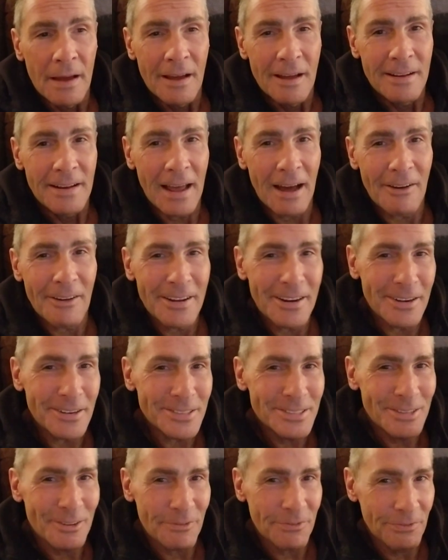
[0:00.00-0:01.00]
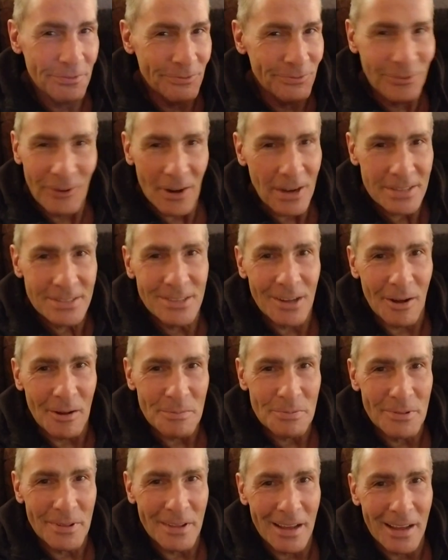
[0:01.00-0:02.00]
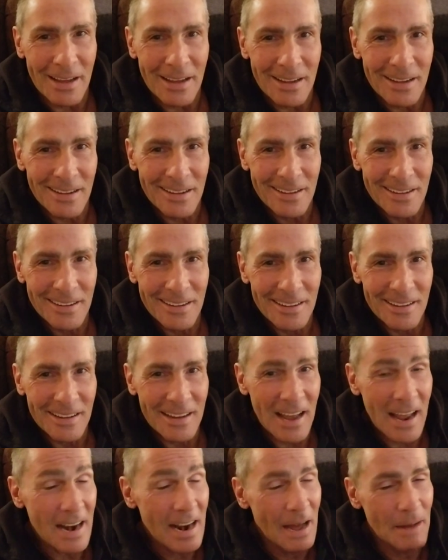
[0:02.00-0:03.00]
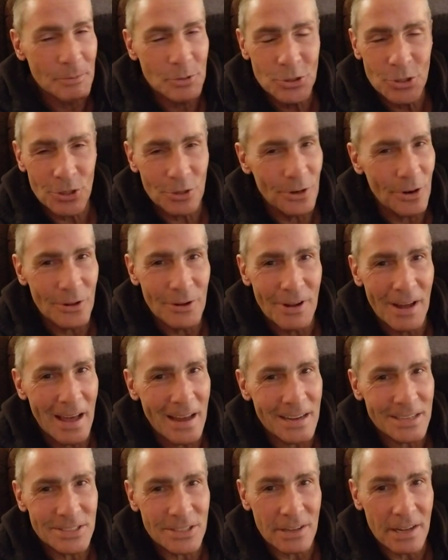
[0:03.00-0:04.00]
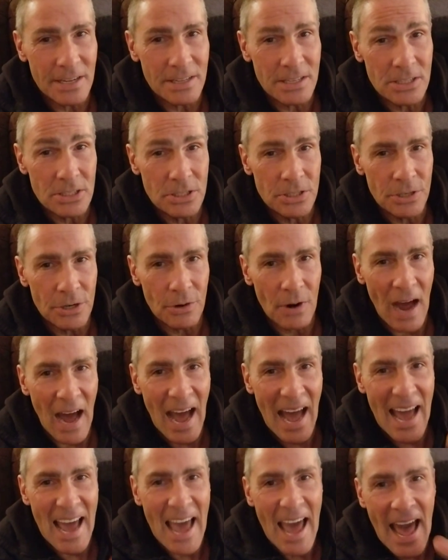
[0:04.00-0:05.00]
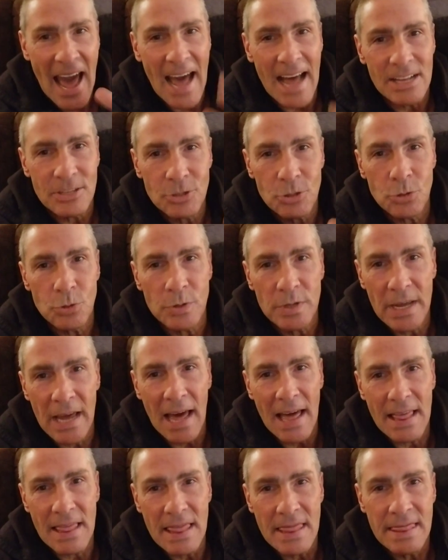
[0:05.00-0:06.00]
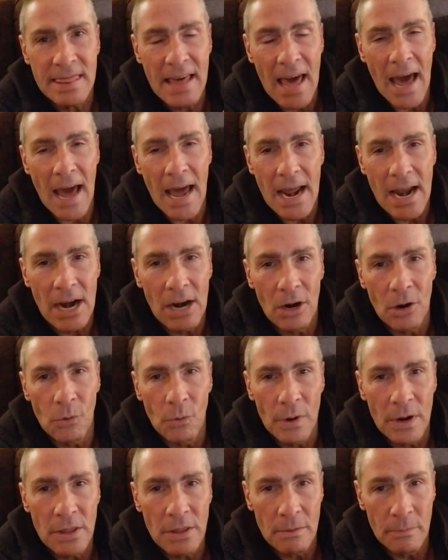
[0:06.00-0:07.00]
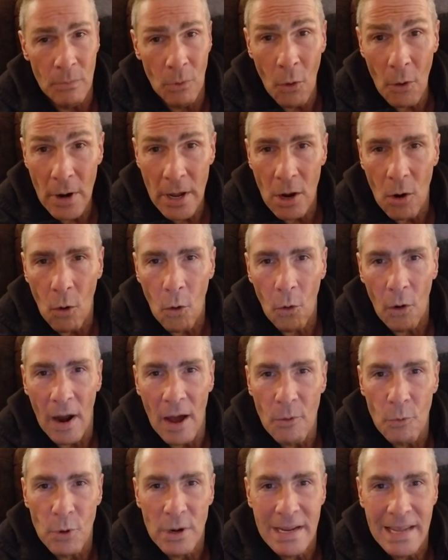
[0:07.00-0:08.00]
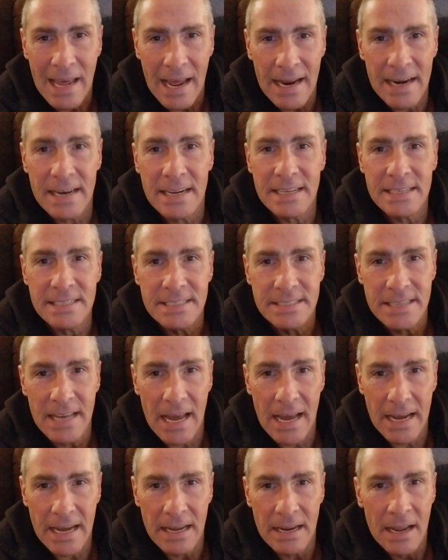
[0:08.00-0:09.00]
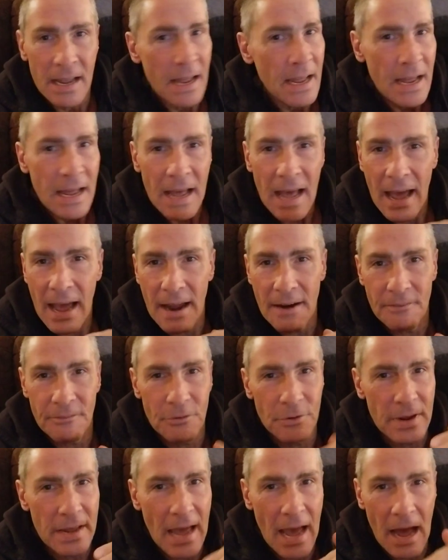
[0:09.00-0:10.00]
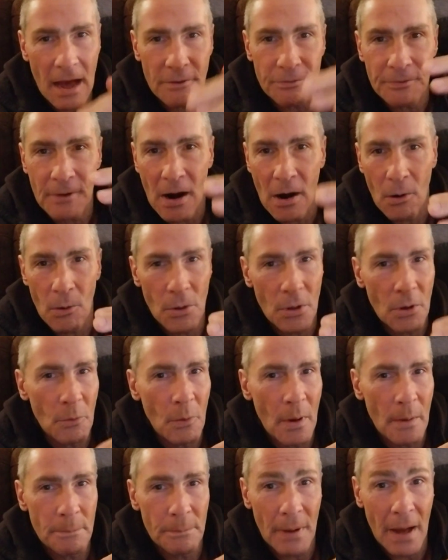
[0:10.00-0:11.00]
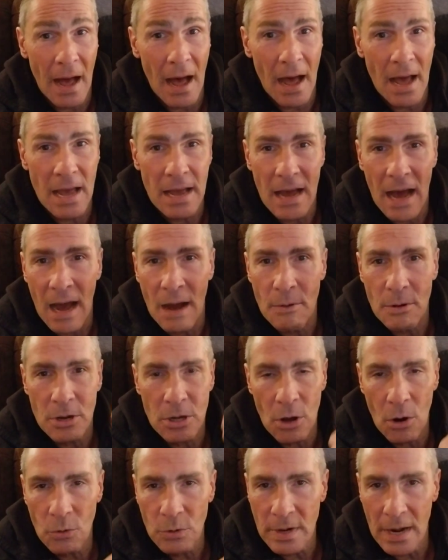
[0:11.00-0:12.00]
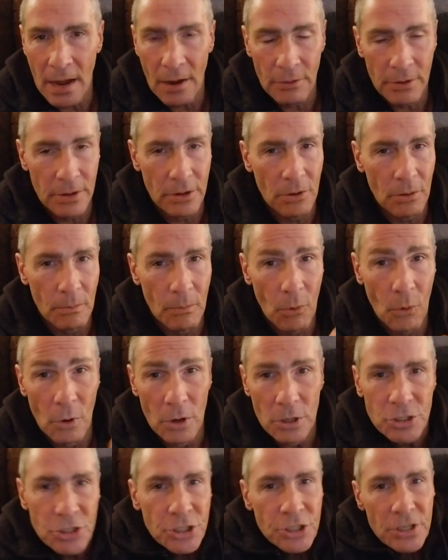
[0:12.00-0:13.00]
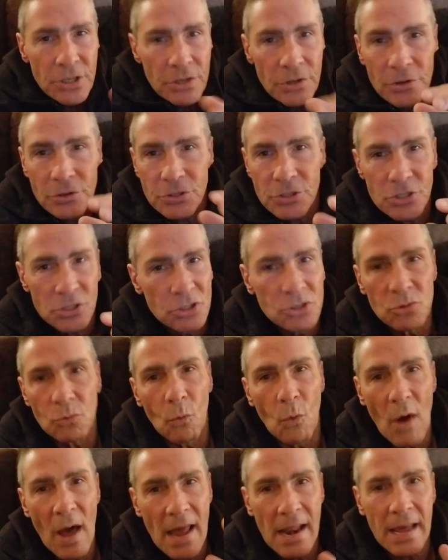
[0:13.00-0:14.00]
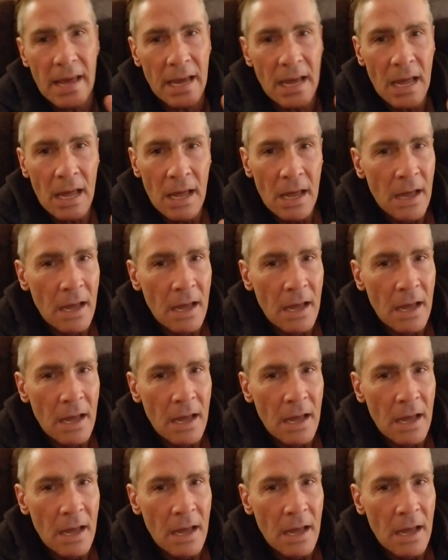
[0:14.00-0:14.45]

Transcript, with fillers: Now here's the fucked up thing. And I'm sure other addicts are like this too. I had to get that heroin in the morning or I would get sick. Every half hour that went by, I would go downhill more. Chills, sweating,